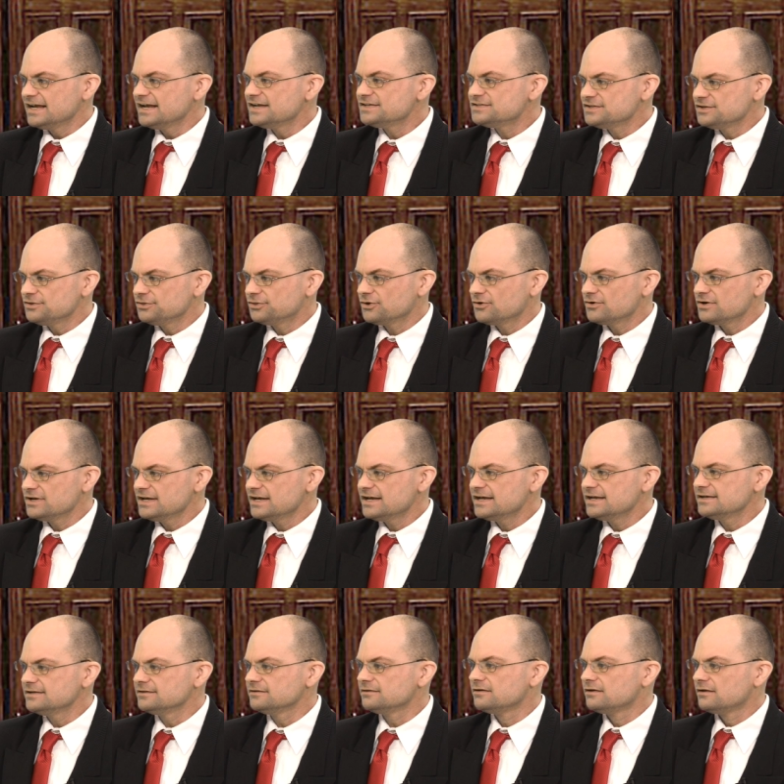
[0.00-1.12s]
eighteen
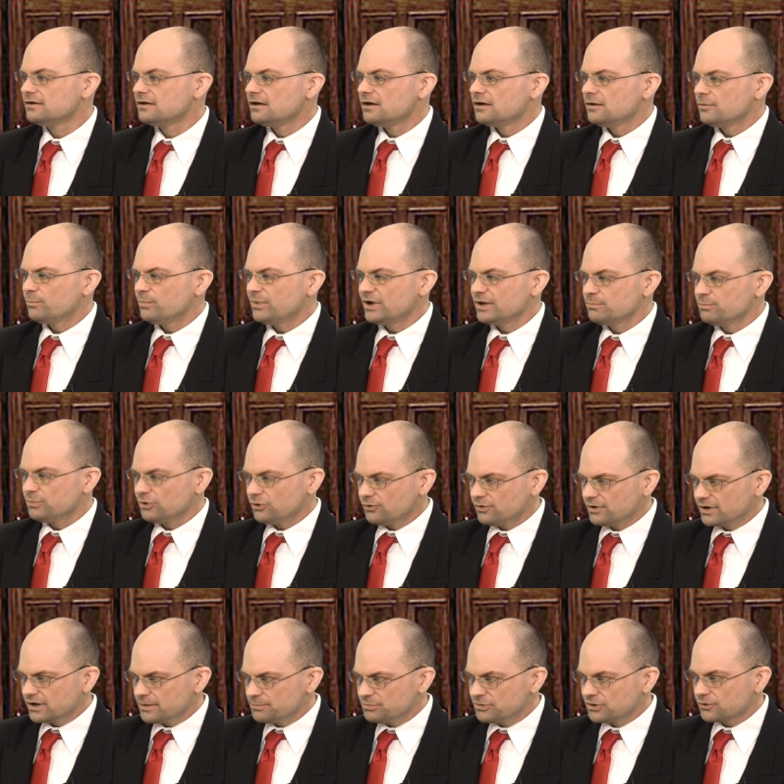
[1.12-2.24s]
thirty-eight by
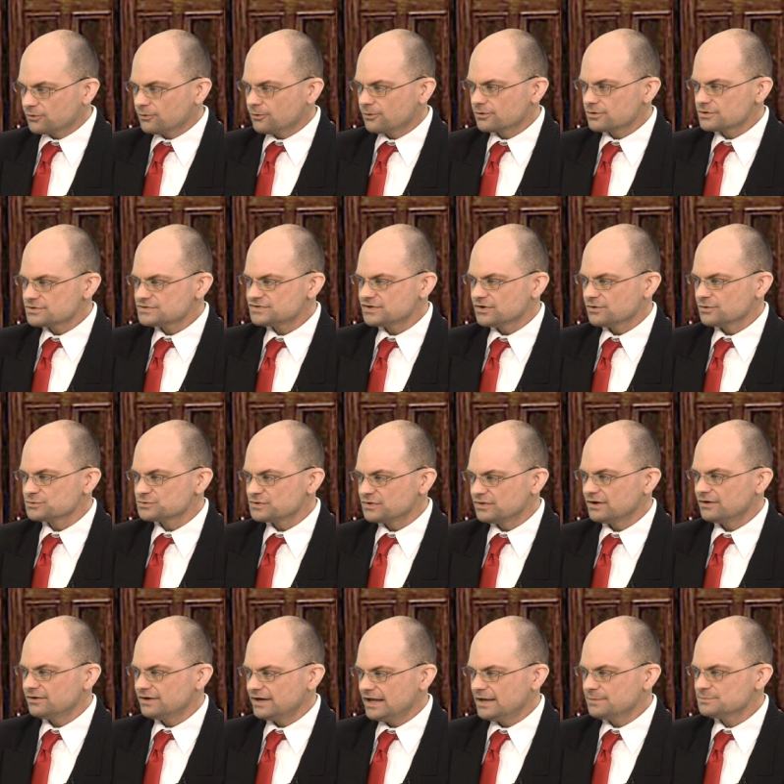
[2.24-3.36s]
blowing up the cornerstones with
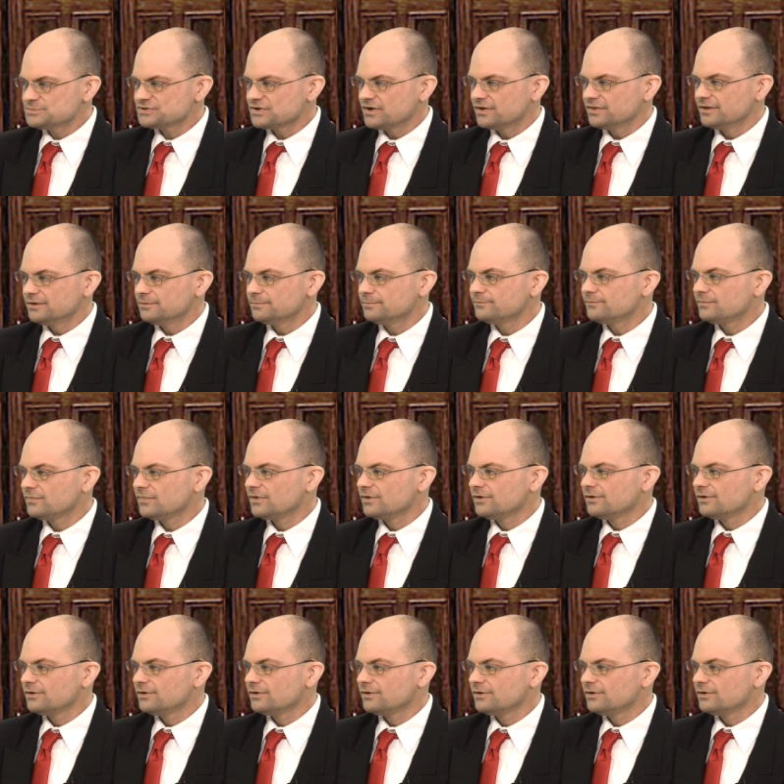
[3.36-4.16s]
their names on them.